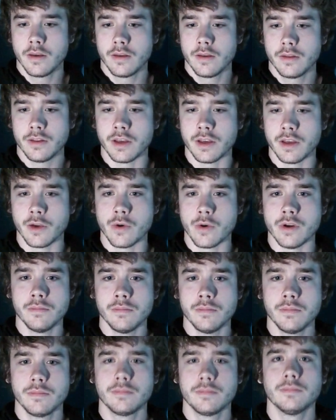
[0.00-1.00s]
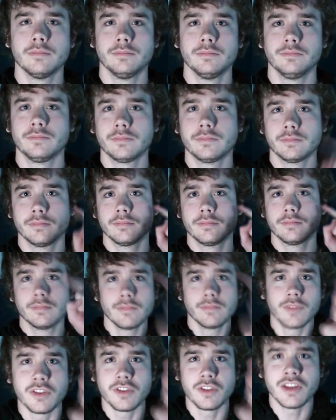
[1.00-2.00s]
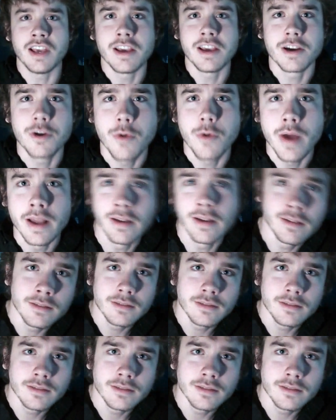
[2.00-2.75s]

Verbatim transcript: See you, Quinn. See you, Quinn.